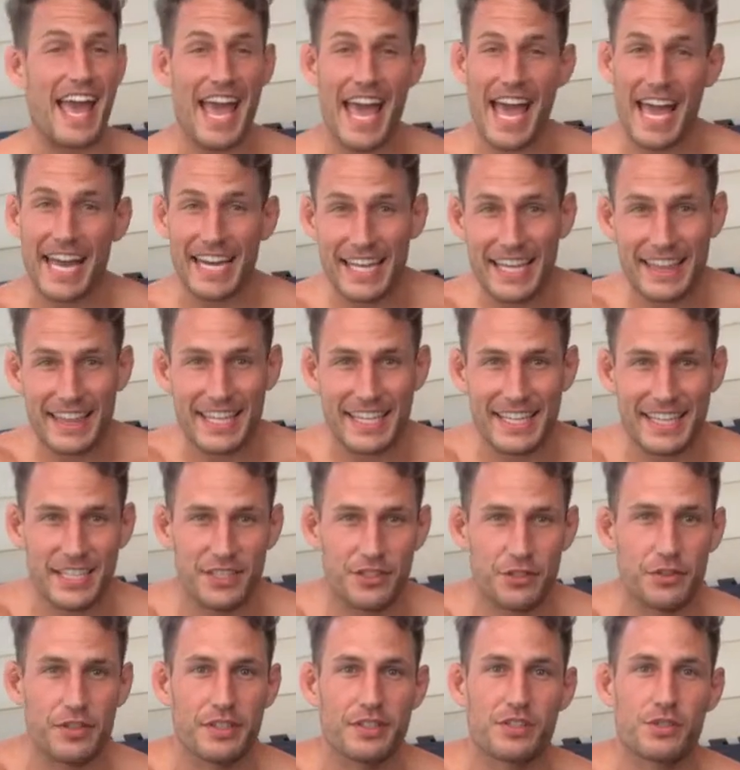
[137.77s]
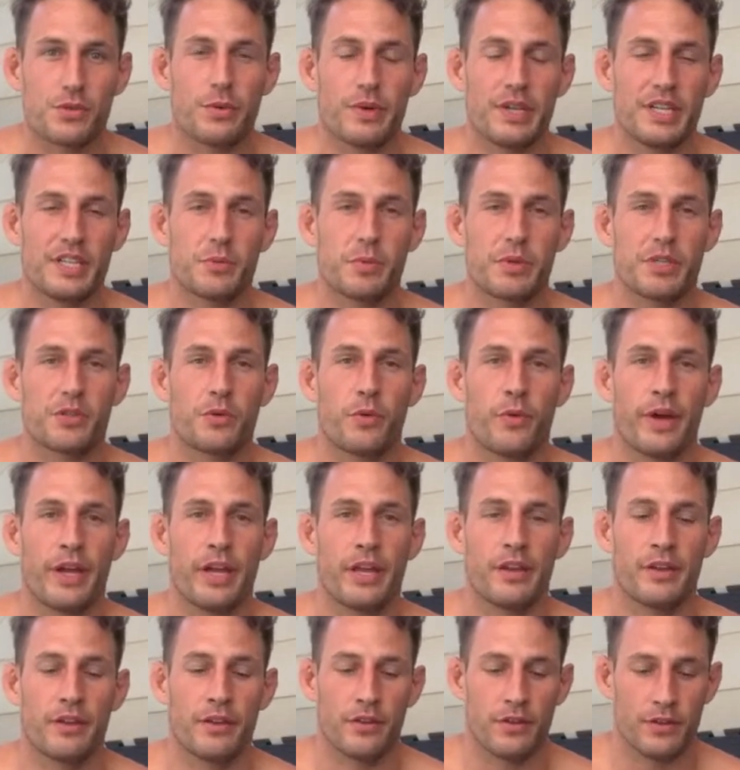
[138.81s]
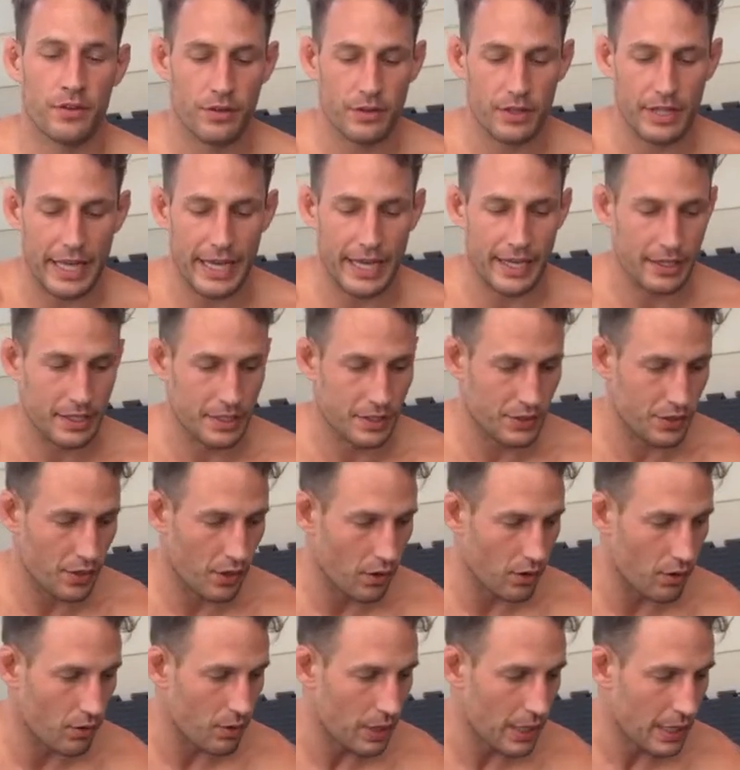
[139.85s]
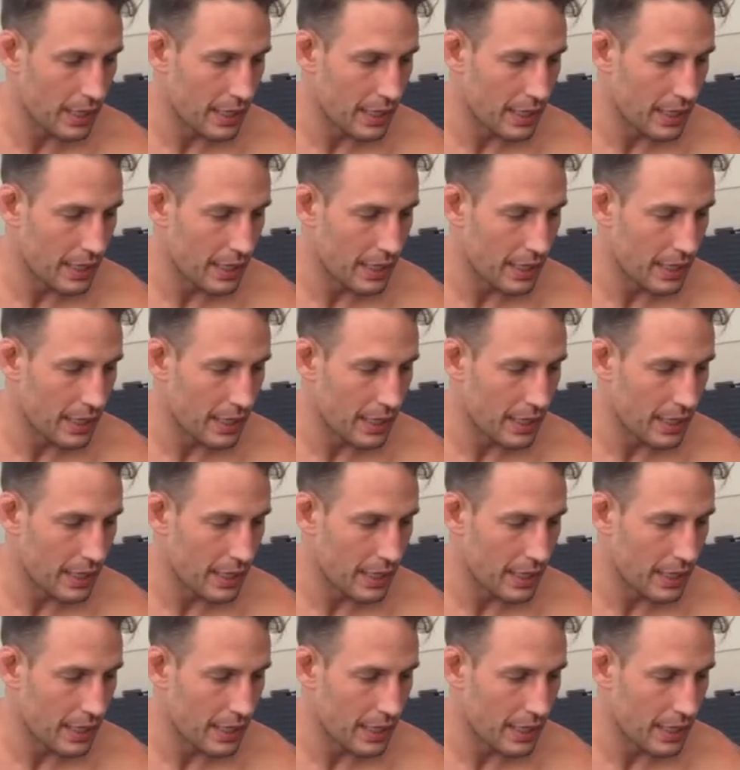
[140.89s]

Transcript: anything that you can squeeze between your legs. So